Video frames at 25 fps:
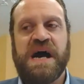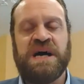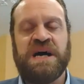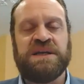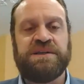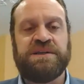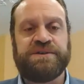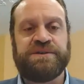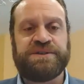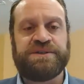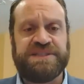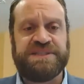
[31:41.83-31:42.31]

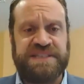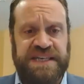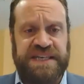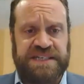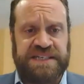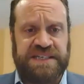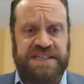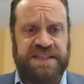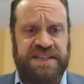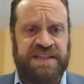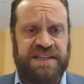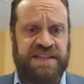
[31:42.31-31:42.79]

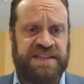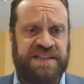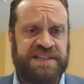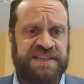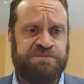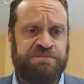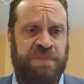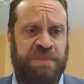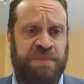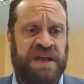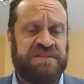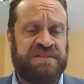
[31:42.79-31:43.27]
understanding that
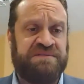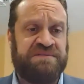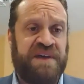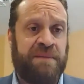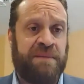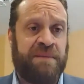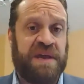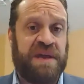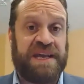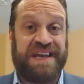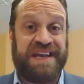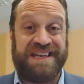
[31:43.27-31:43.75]
this
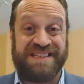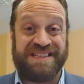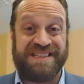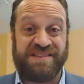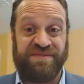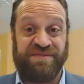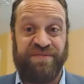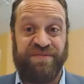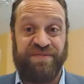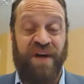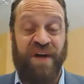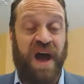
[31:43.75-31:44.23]
pandemic
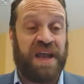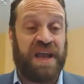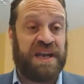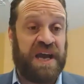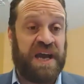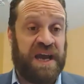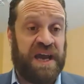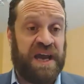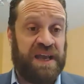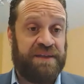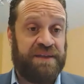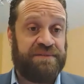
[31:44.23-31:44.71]
is
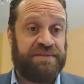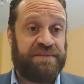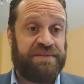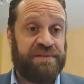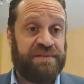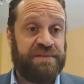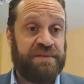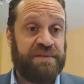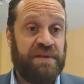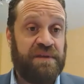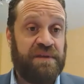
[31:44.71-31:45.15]
finite,